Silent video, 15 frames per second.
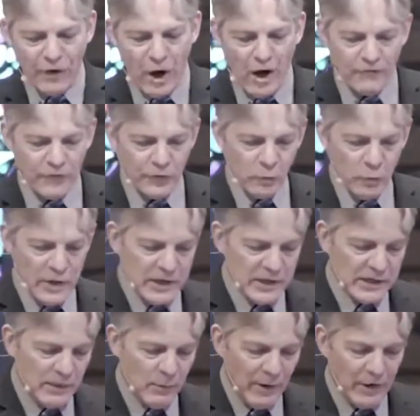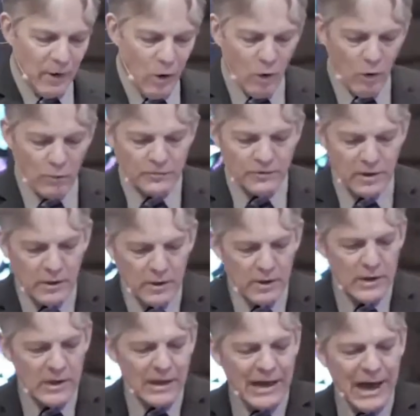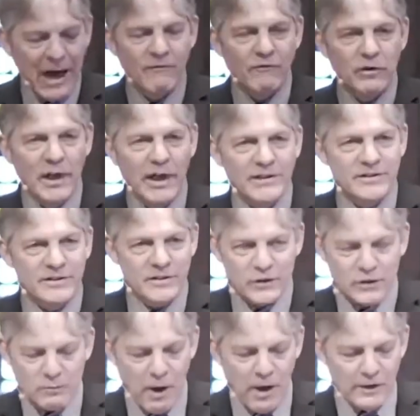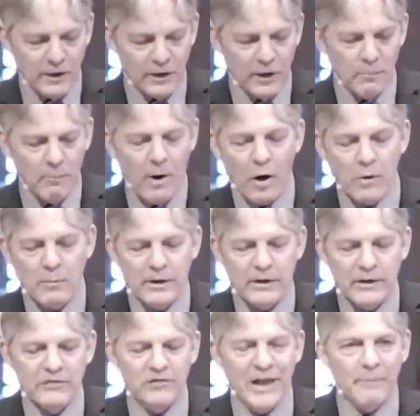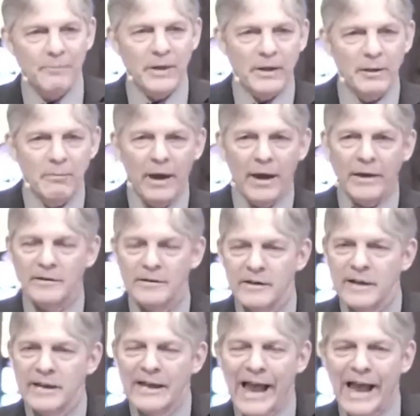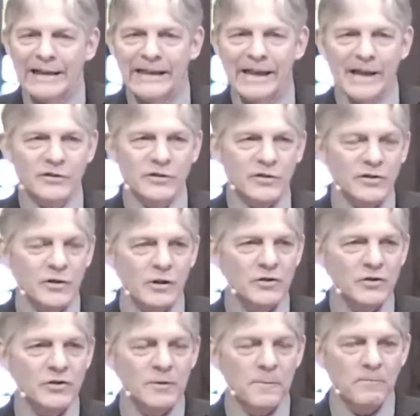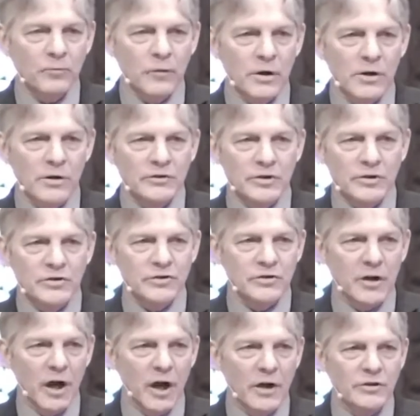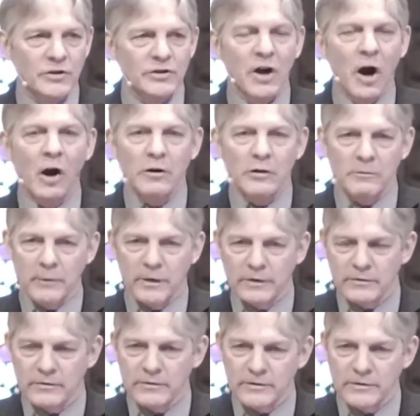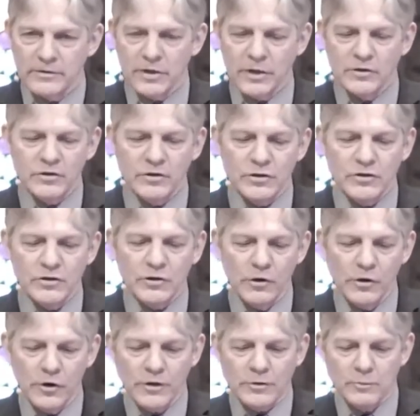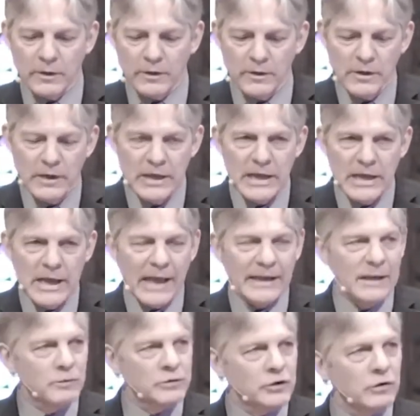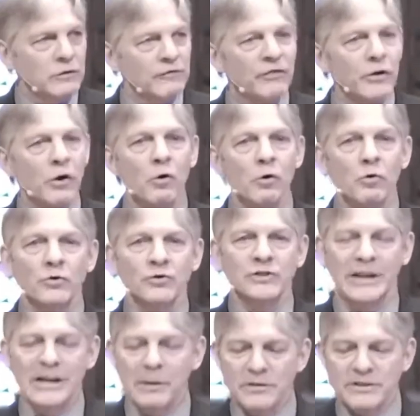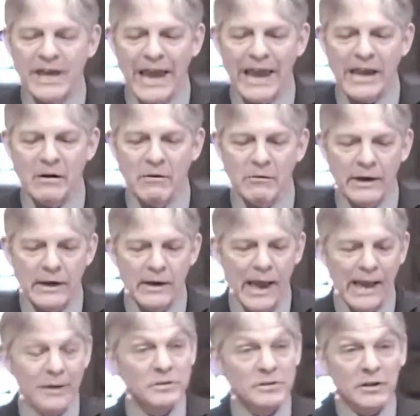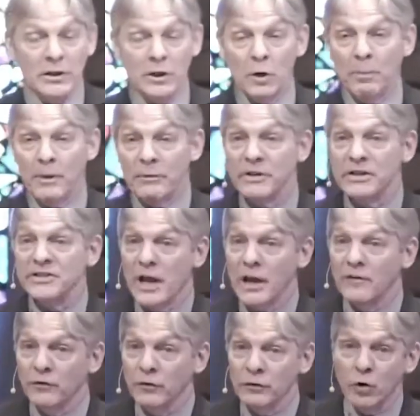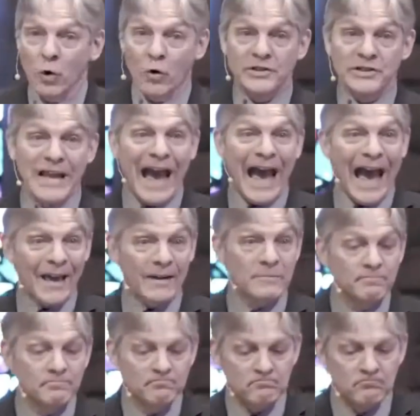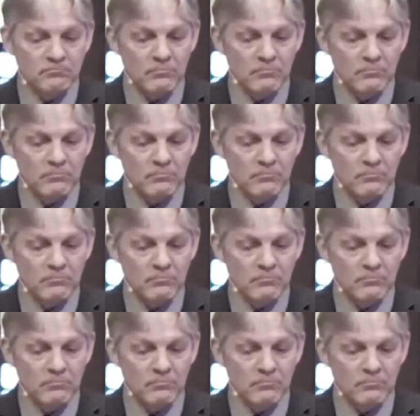could have off for the week, and he went home to convalesce in his small little apartment. He flopped on the bed, and he had just such dis, uh, disheartenment, such discouragement. And he was confused and he was angry and he was a little bit resentful towards God.